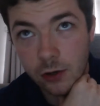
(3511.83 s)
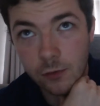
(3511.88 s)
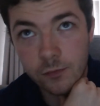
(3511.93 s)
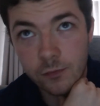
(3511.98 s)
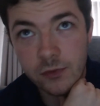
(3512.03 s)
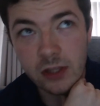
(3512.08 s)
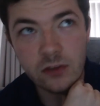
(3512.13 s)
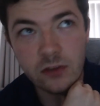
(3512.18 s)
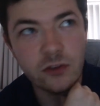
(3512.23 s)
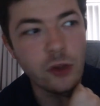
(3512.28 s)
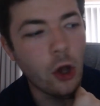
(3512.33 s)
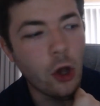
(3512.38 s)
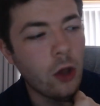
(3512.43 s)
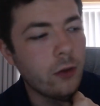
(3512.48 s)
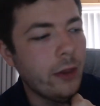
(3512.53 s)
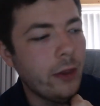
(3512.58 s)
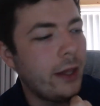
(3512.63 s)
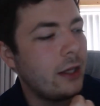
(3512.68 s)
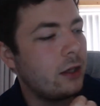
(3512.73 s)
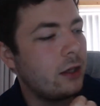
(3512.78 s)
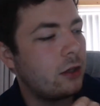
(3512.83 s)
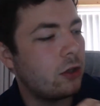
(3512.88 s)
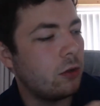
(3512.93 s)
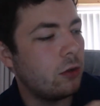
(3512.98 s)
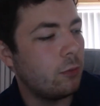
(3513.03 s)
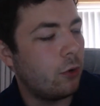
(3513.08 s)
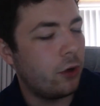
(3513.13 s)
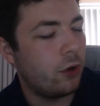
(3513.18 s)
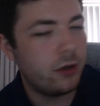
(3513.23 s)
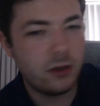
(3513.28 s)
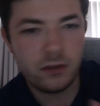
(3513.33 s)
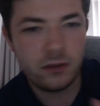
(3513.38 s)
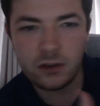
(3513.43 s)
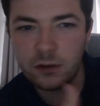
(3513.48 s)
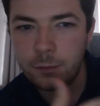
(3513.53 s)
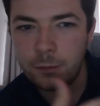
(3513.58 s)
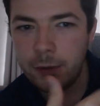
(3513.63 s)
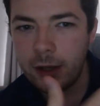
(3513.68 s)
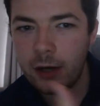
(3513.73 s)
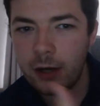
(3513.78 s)
It's not like Clement is
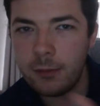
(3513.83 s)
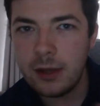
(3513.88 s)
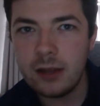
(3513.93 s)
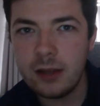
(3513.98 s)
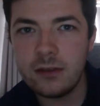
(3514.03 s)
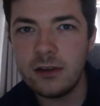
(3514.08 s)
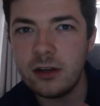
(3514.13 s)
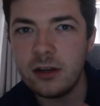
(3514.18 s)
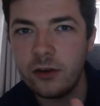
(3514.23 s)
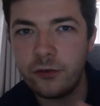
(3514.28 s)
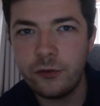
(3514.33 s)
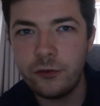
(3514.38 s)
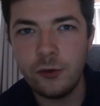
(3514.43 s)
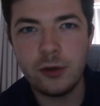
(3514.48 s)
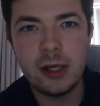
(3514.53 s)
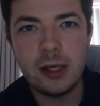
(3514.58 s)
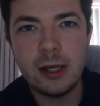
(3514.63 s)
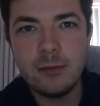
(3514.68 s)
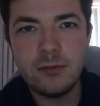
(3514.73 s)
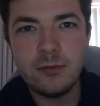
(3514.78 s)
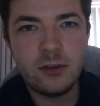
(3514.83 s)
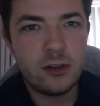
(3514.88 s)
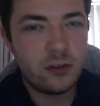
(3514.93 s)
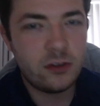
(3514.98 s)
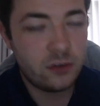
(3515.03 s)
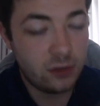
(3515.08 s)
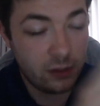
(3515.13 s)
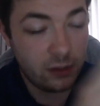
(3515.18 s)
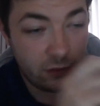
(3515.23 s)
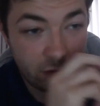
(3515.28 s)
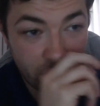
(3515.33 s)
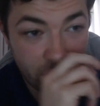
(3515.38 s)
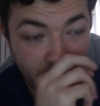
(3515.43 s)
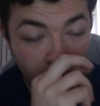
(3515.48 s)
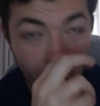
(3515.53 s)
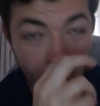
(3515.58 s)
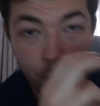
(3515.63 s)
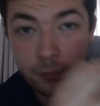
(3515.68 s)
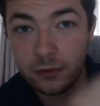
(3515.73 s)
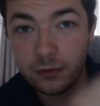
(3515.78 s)
experimenting in a few games this season,
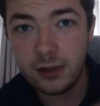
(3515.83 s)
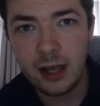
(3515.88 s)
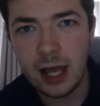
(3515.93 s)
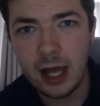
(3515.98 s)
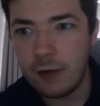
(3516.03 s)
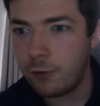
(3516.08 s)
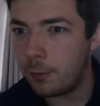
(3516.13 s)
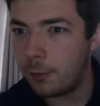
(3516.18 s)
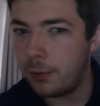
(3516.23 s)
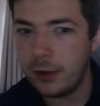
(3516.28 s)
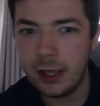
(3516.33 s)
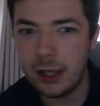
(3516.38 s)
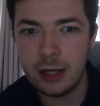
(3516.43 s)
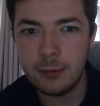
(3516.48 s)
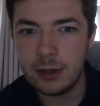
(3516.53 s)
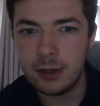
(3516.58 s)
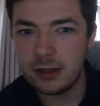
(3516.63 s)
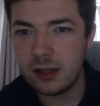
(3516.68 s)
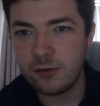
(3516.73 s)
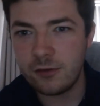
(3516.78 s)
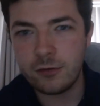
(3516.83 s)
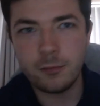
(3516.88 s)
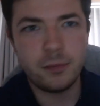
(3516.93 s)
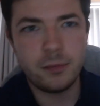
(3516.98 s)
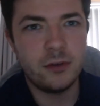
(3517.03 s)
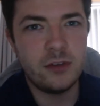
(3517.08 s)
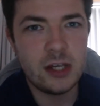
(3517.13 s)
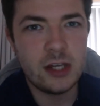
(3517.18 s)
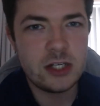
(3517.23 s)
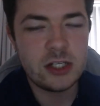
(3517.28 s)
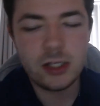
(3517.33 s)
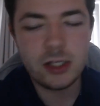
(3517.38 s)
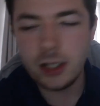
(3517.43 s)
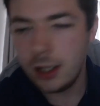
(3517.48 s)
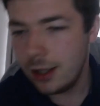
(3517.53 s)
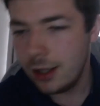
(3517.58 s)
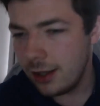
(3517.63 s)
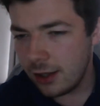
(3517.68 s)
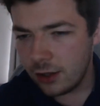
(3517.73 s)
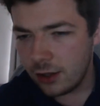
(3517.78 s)
dropping Tav or playing him in a different position.
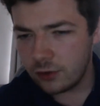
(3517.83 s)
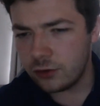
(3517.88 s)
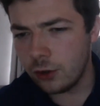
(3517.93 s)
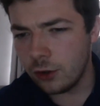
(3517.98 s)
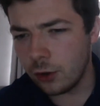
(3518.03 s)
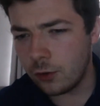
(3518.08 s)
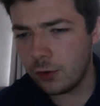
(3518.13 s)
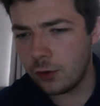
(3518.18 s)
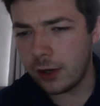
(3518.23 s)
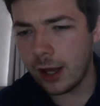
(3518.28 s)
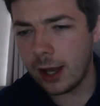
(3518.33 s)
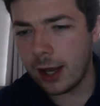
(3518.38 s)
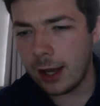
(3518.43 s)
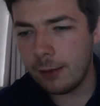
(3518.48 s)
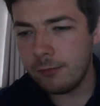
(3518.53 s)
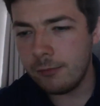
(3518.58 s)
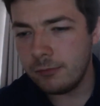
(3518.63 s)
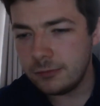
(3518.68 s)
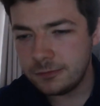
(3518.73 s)
It's not going to happen.